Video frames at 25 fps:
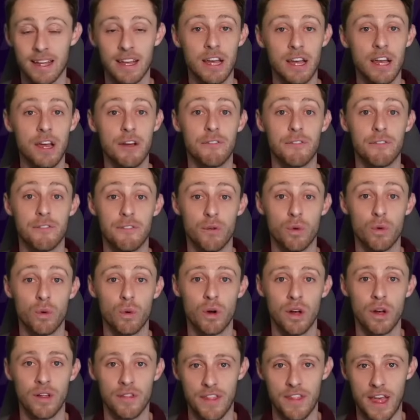for
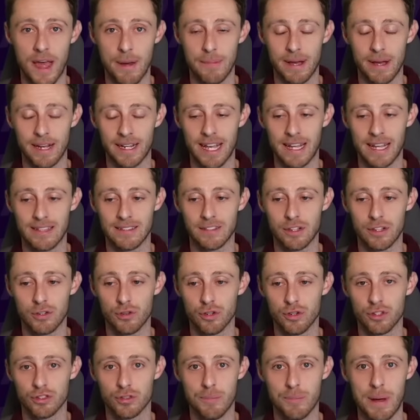them against a
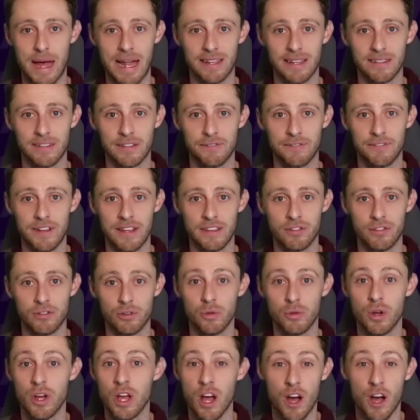Crystal Palace defence who
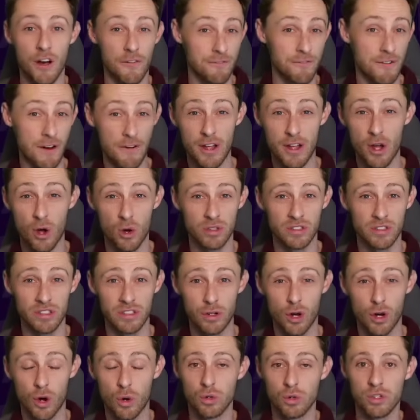are very hot and
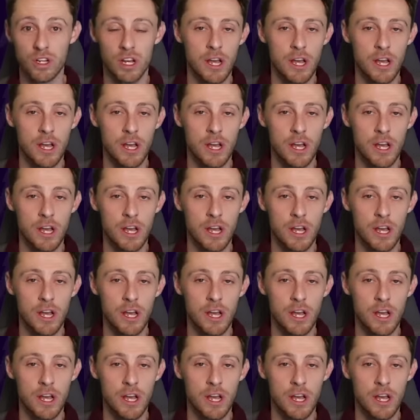cold,